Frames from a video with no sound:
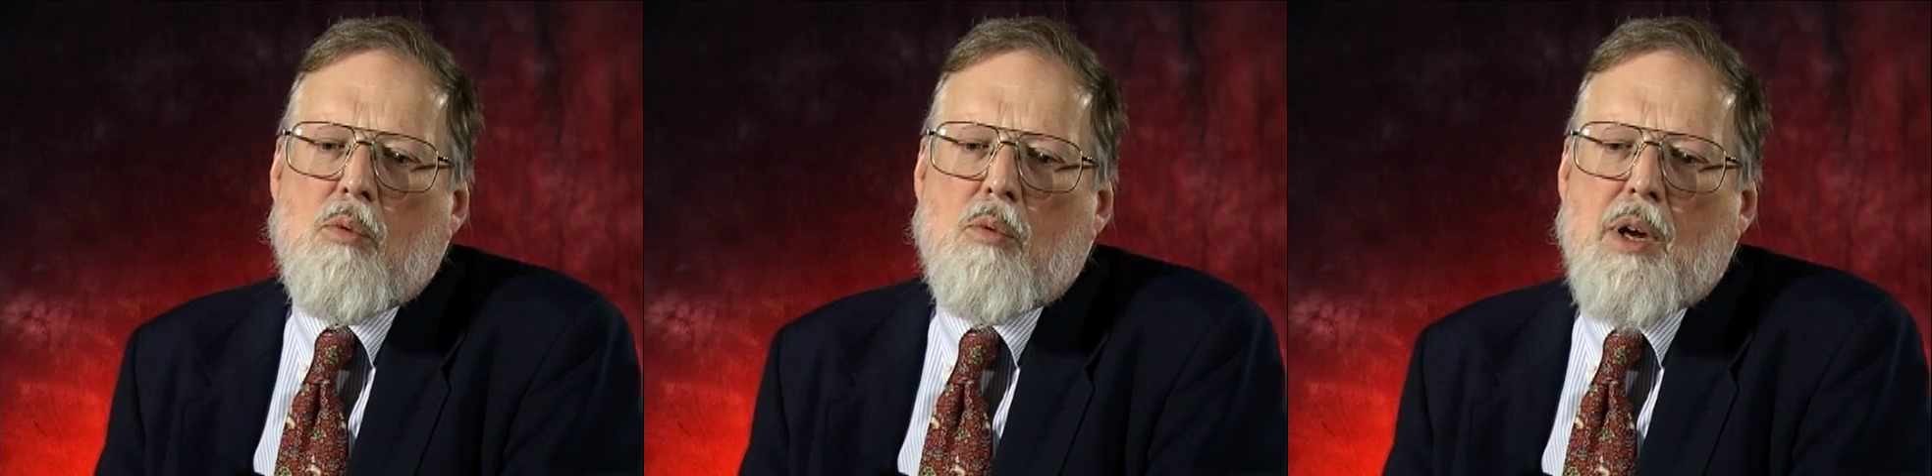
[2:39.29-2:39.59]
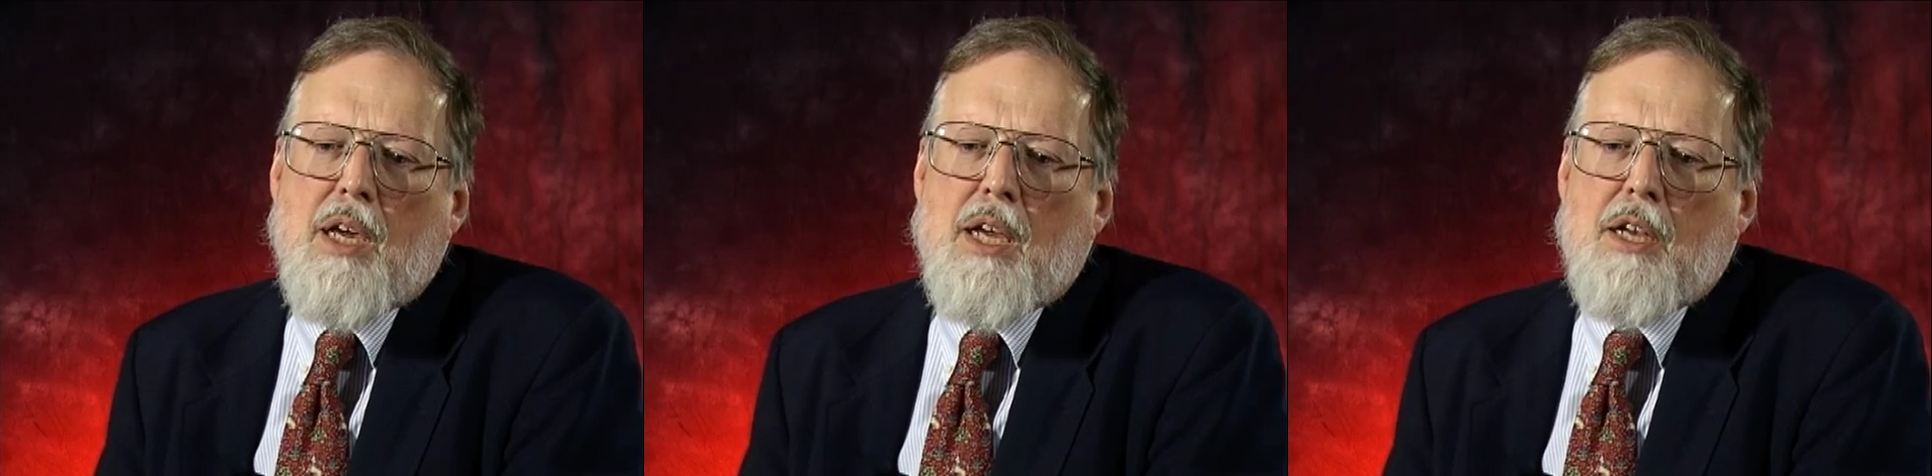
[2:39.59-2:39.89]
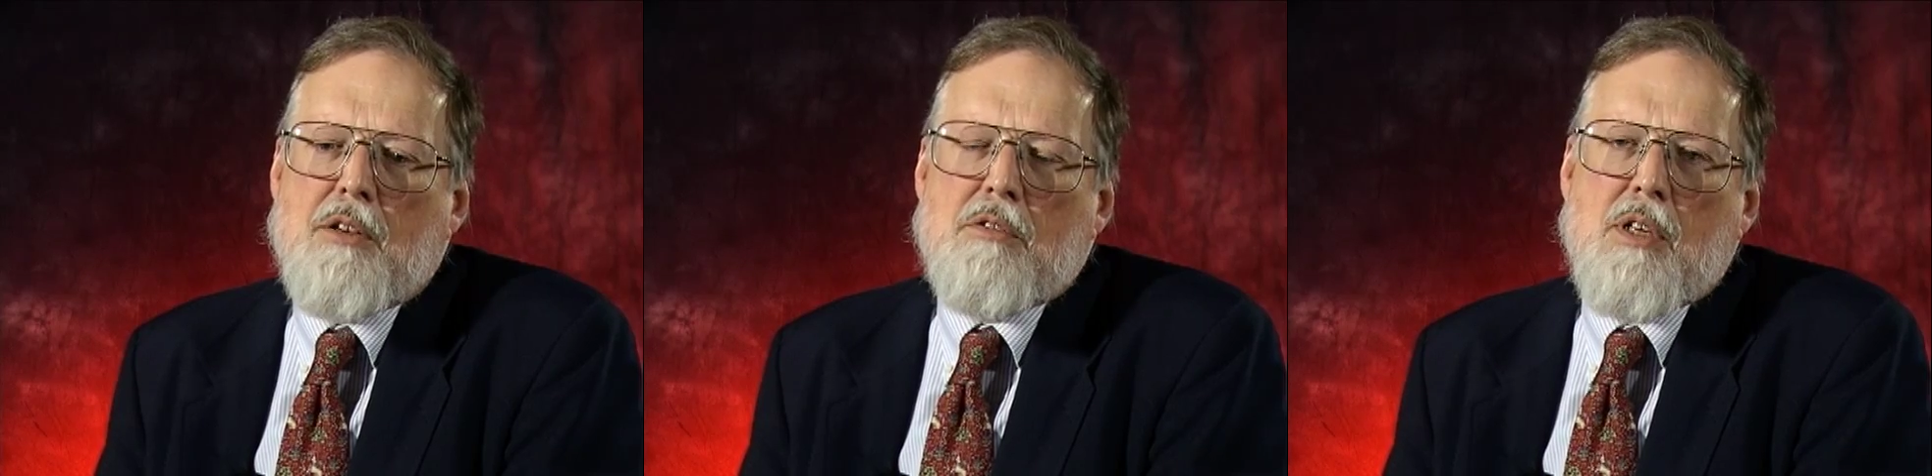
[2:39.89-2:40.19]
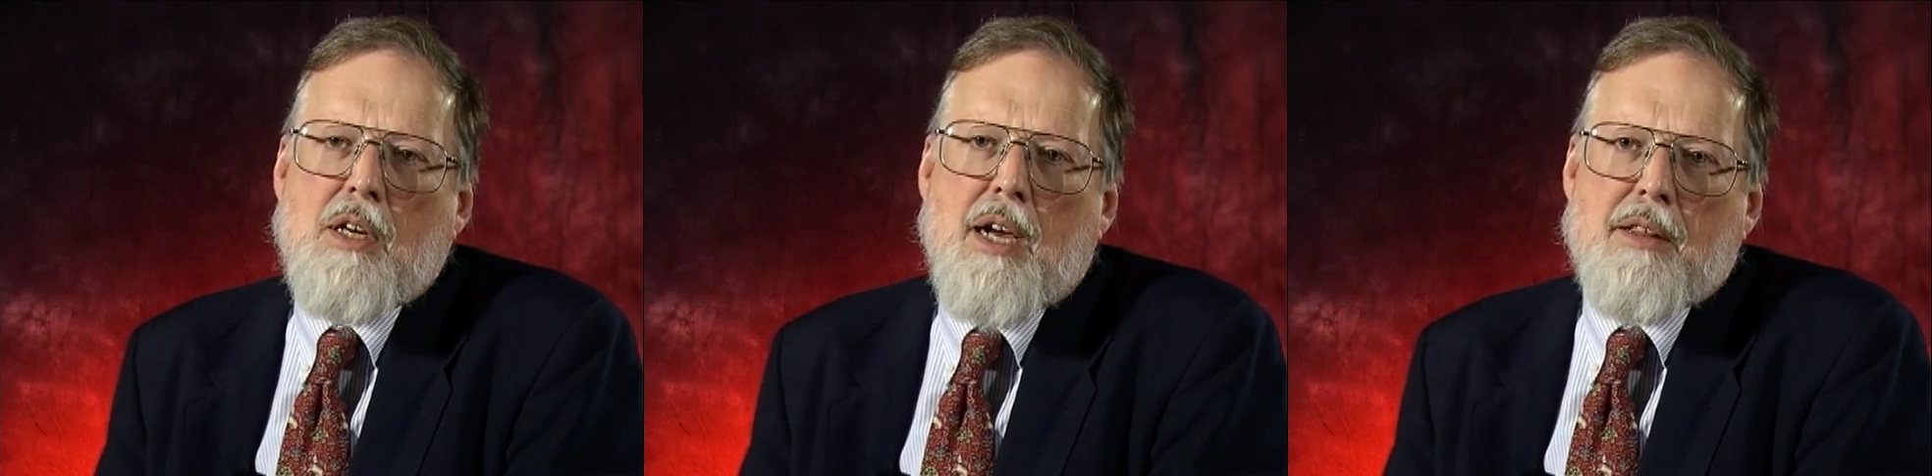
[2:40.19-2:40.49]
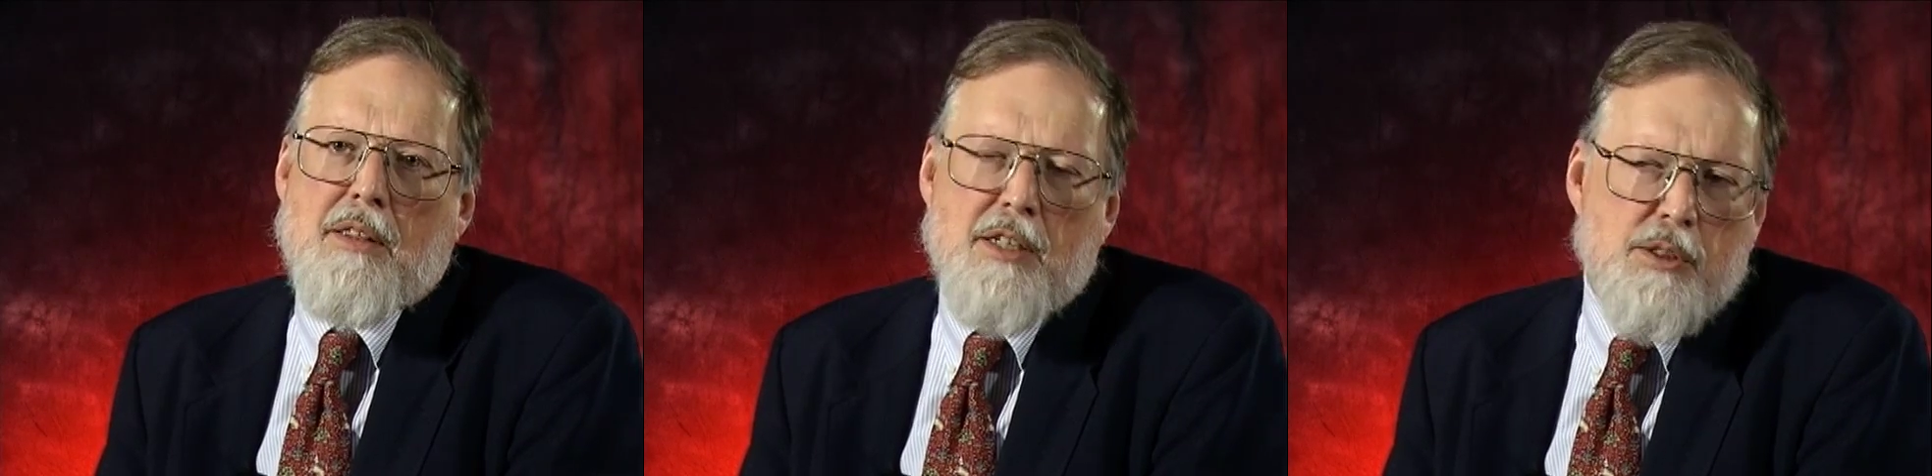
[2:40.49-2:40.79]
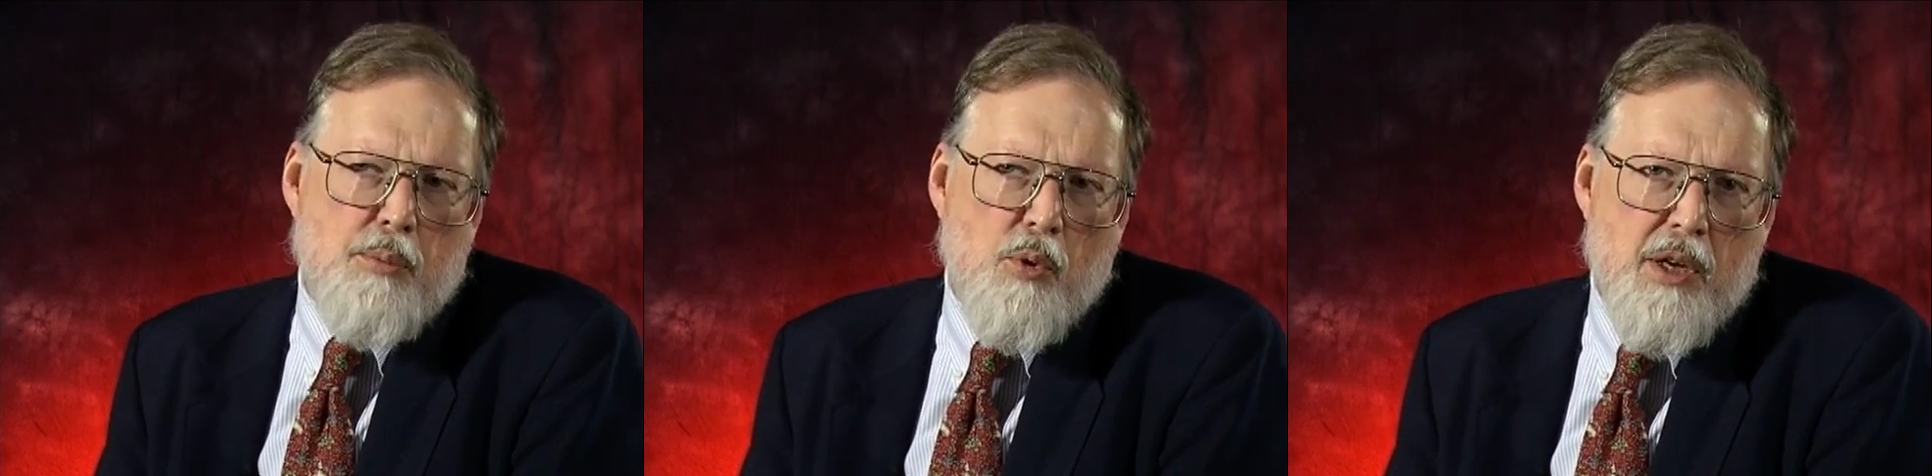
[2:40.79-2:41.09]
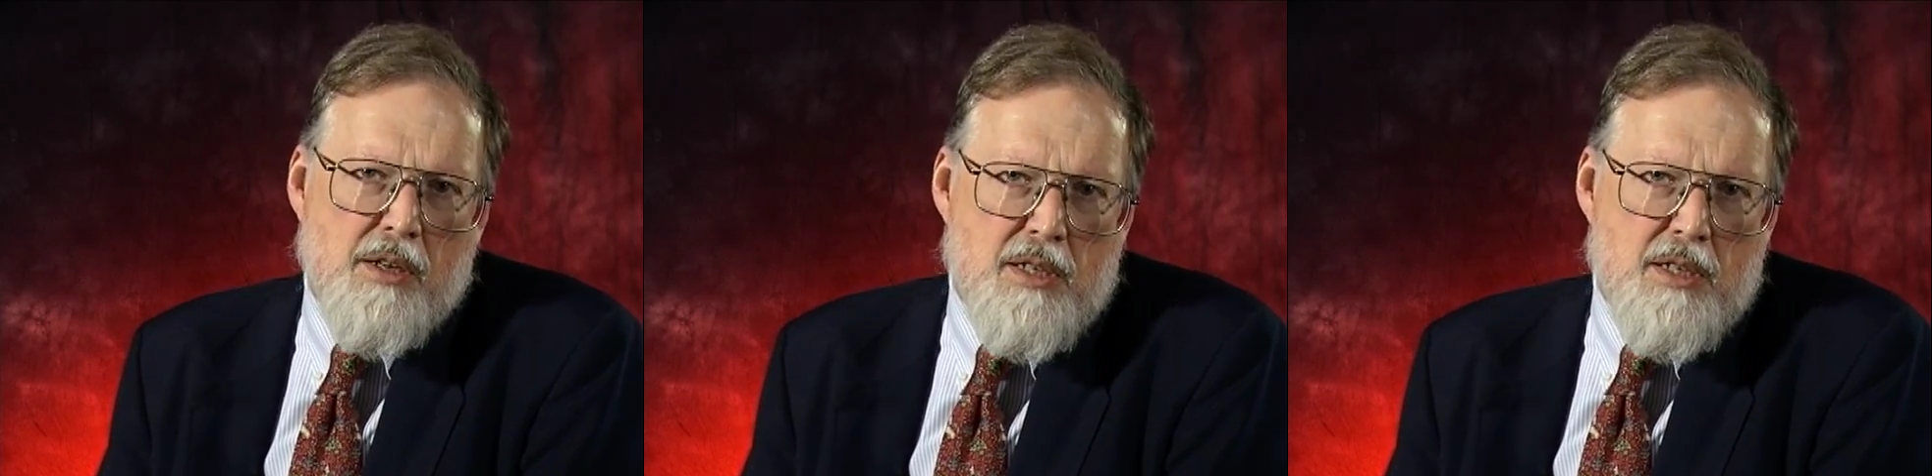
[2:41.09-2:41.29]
We, at this point in